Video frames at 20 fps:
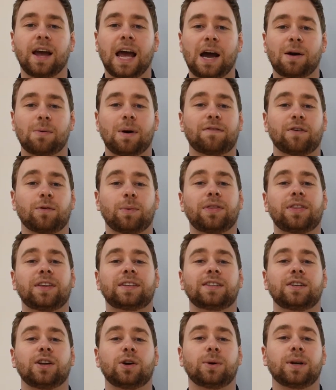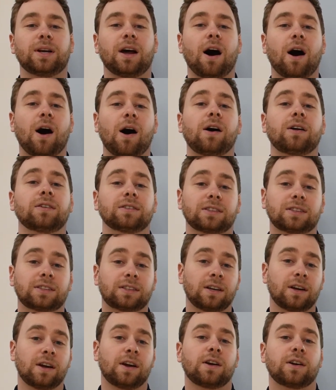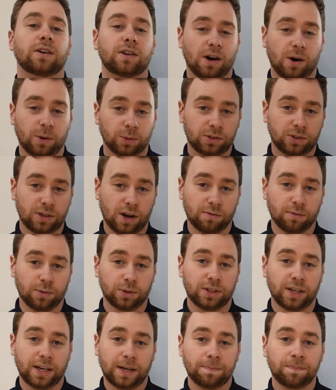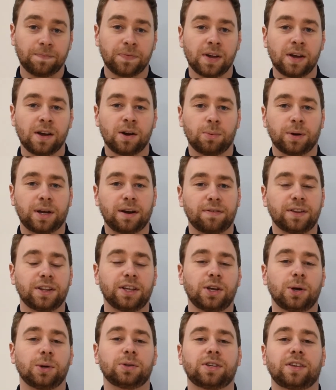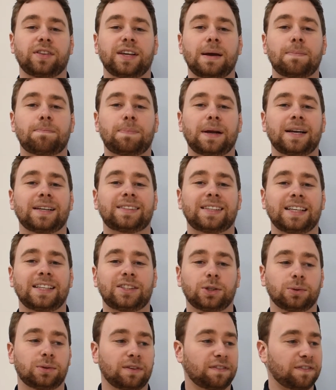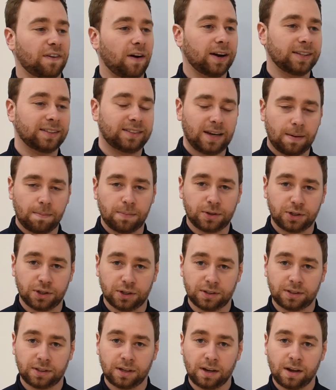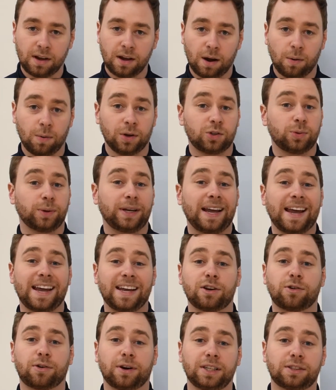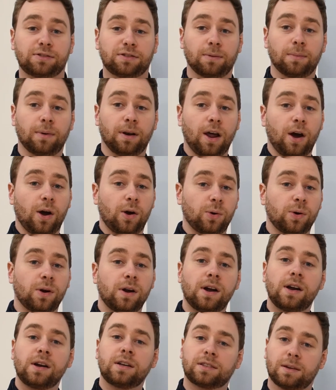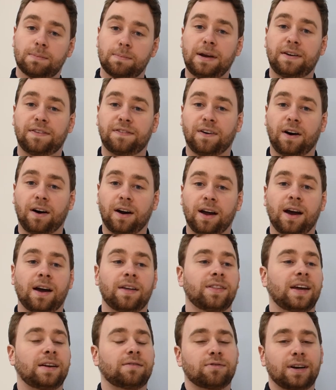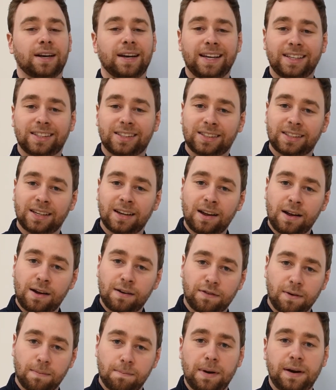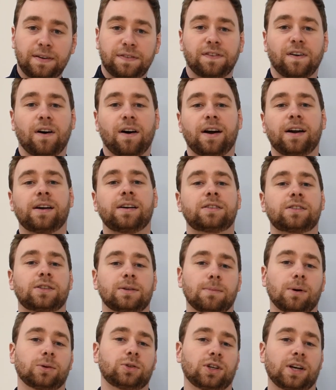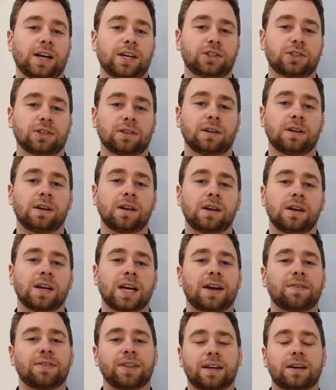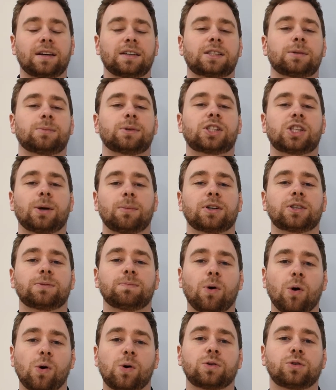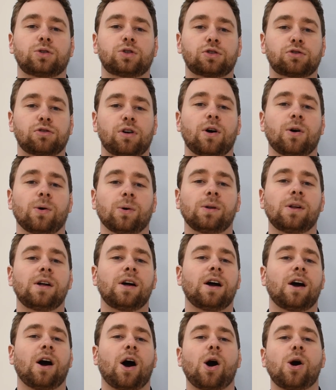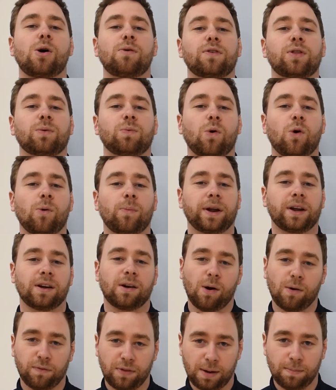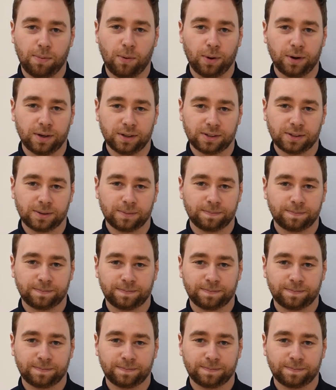However, with this new enhanced cold start routine, we're giving the user the ability to define temperatures which we increase from low to mid fire and then release from mid fire to modulation, giving the customer so much more control over the warming of their boilers.